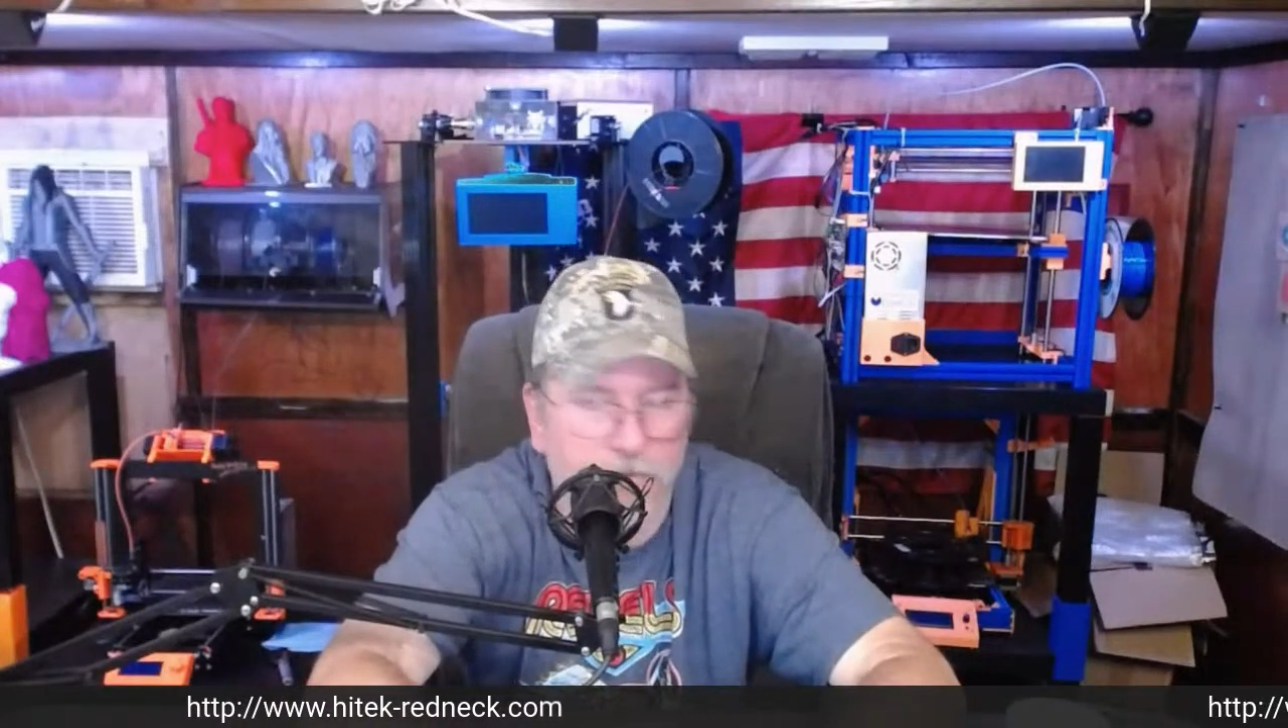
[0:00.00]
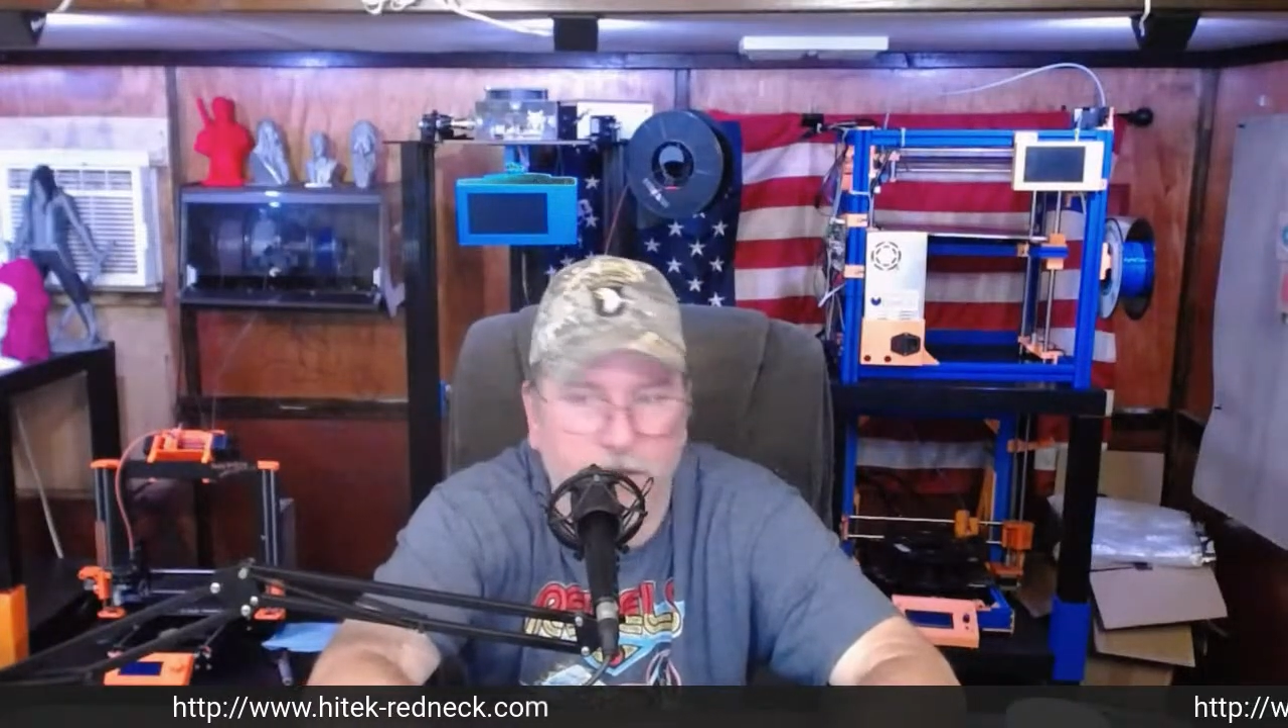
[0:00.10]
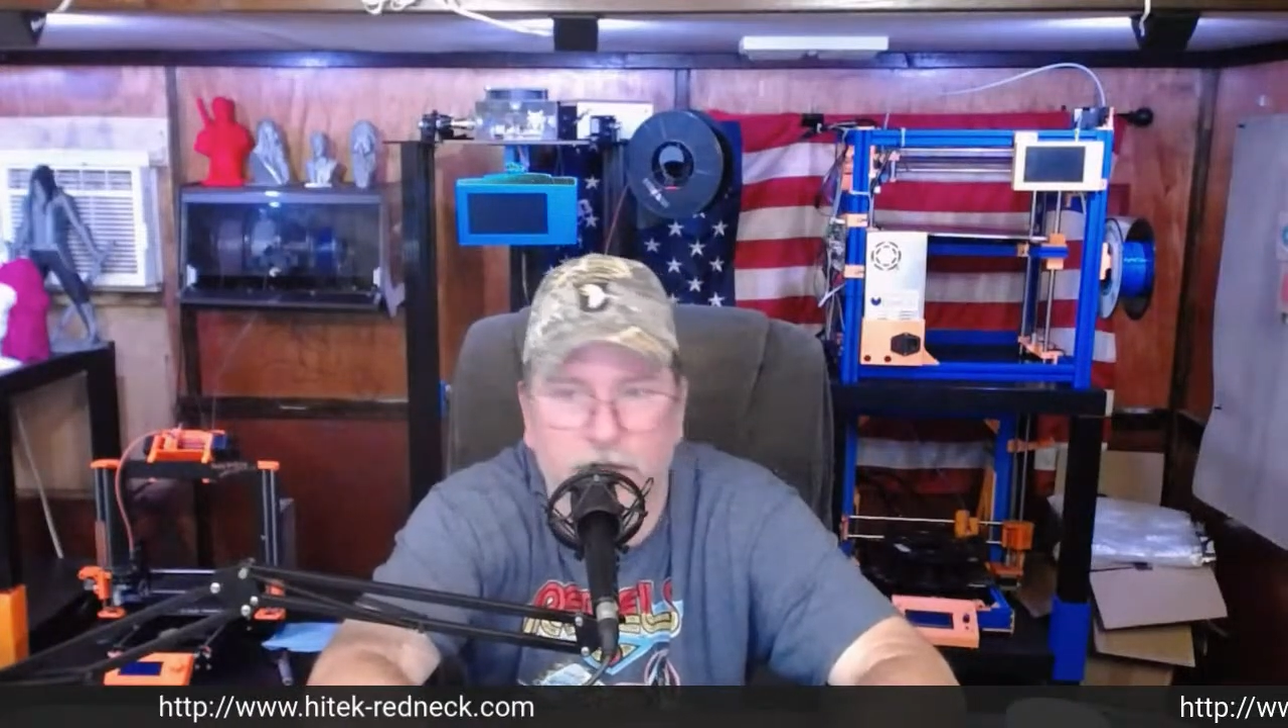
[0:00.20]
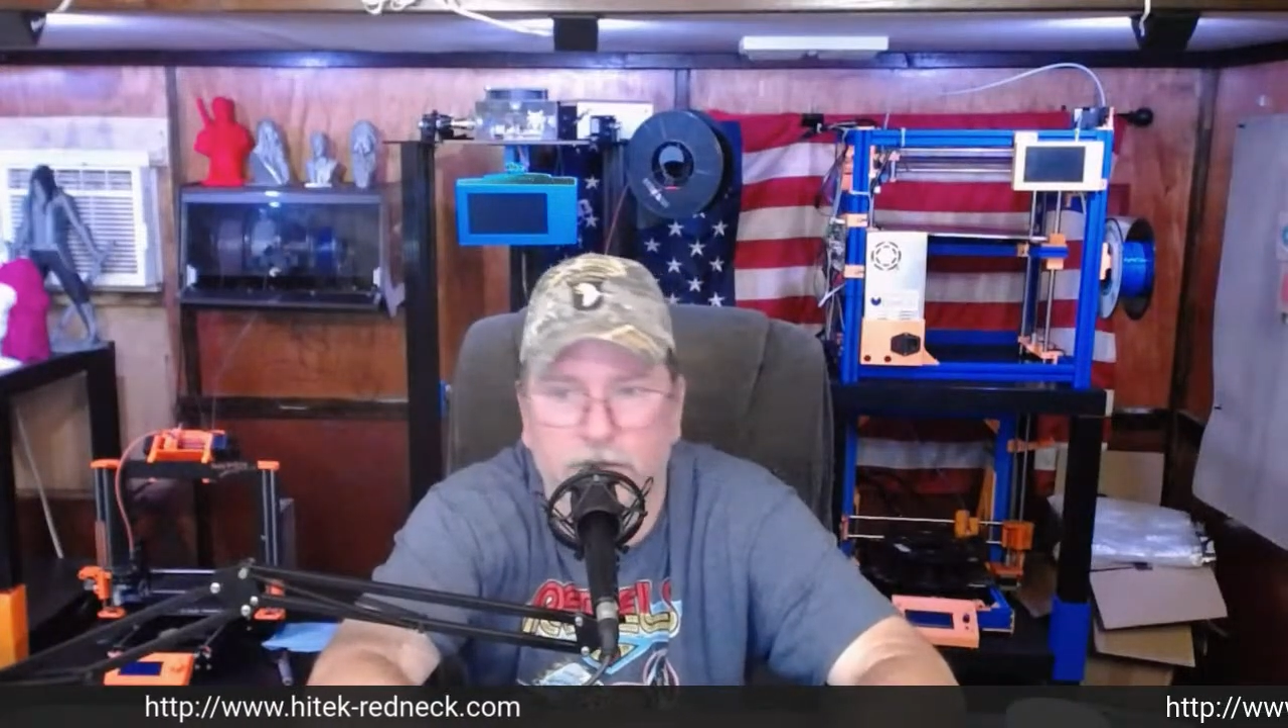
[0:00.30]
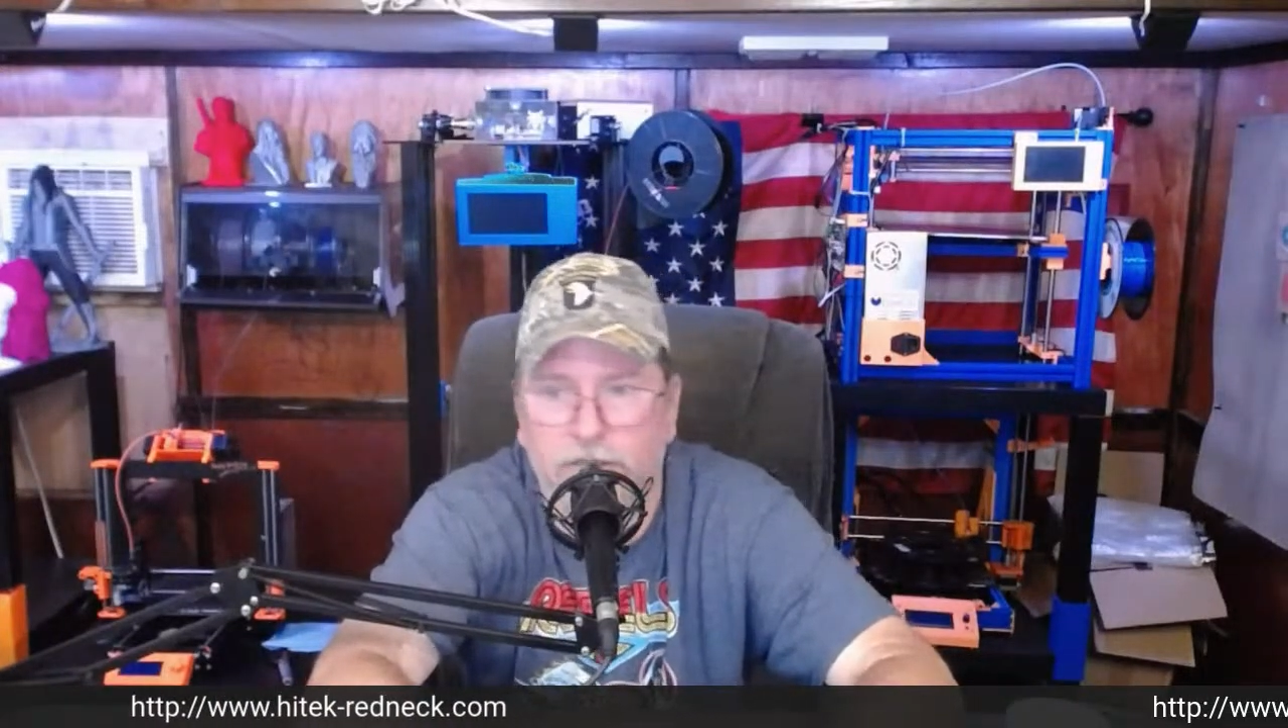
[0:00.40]
in the
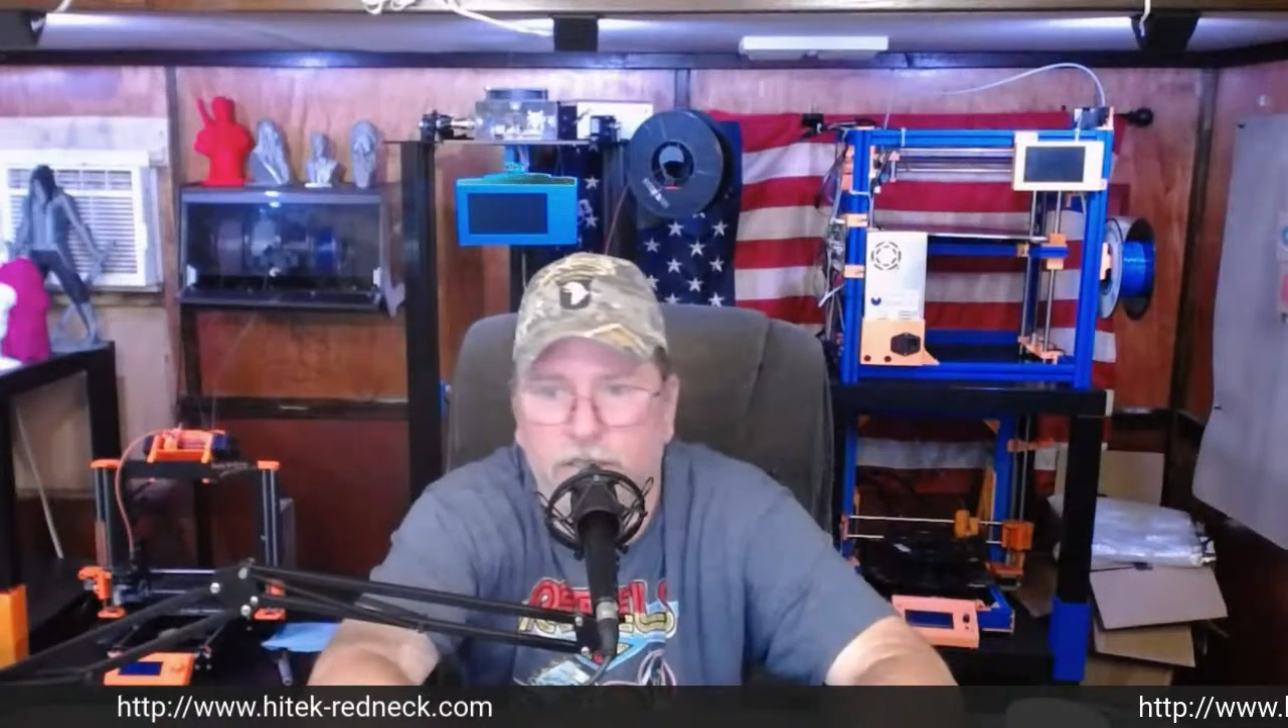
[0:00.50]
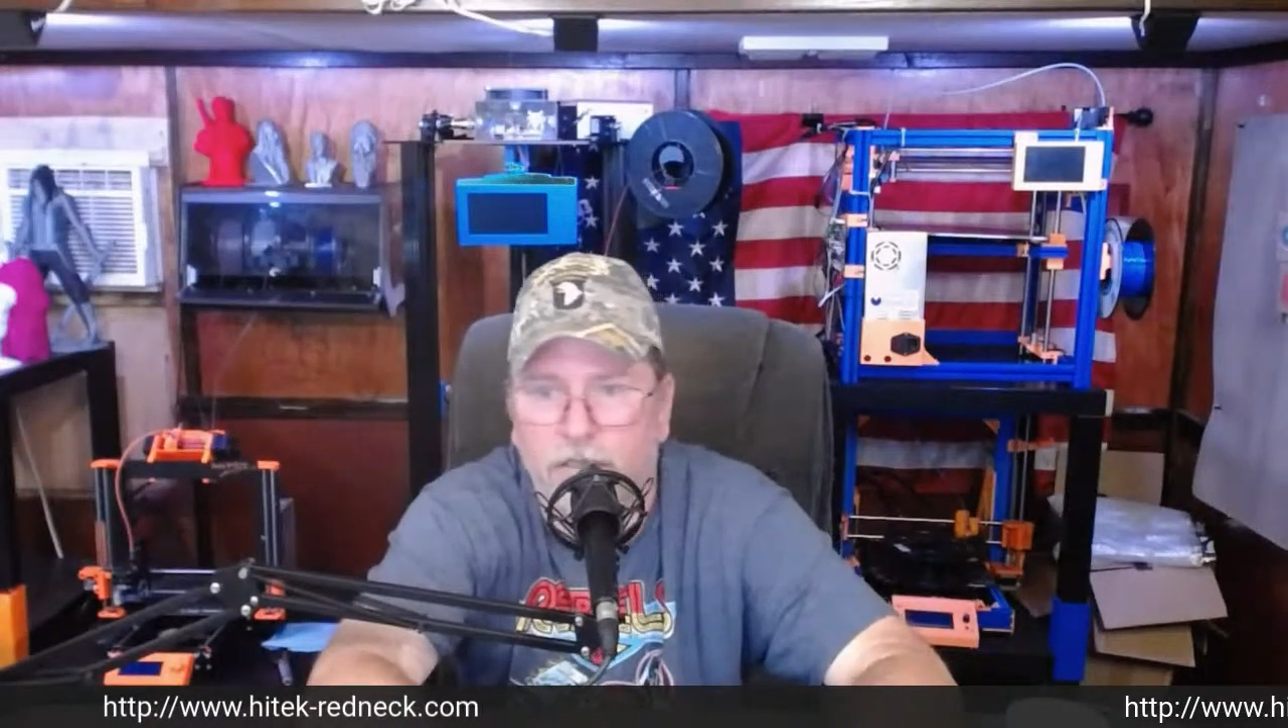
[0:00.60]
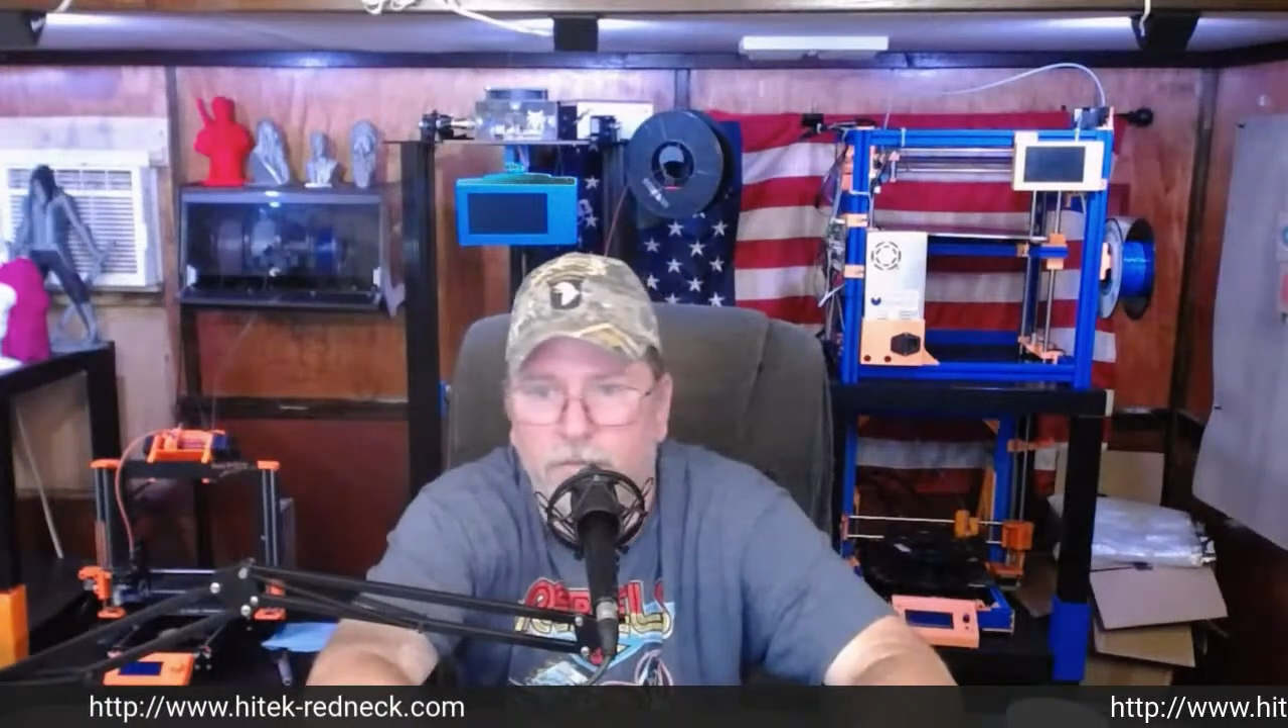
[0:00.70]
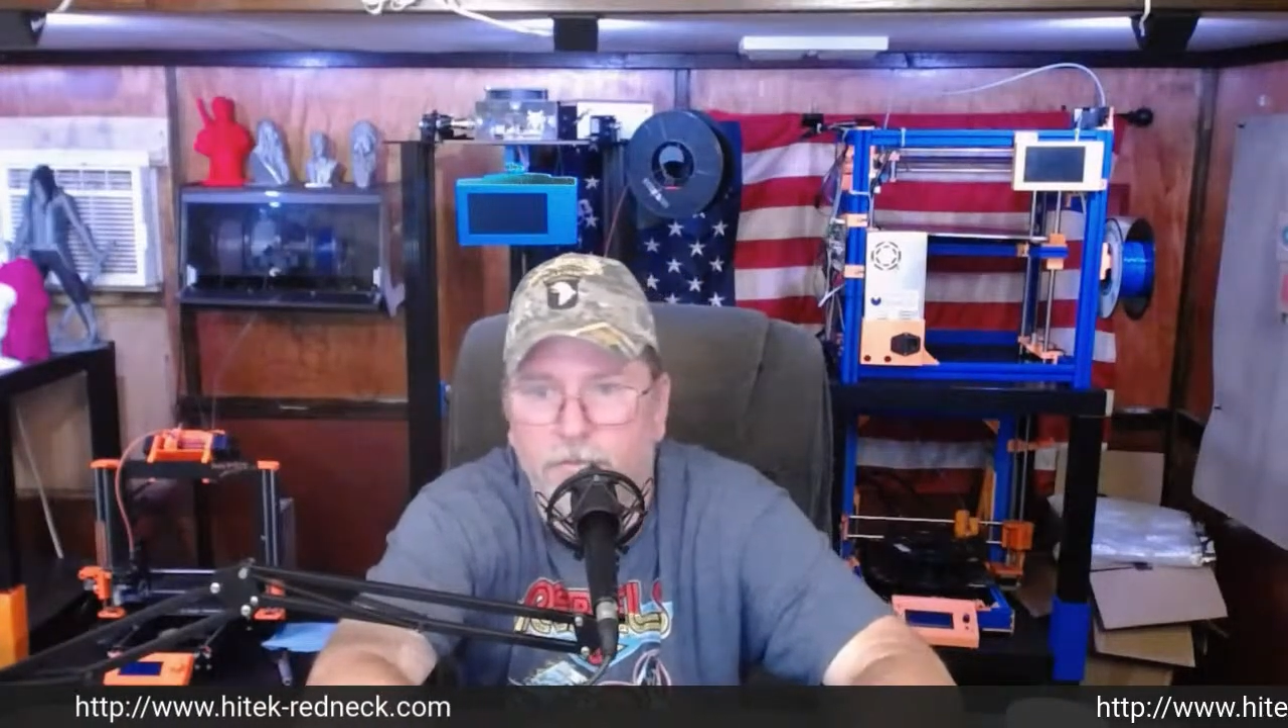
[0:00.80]
country club.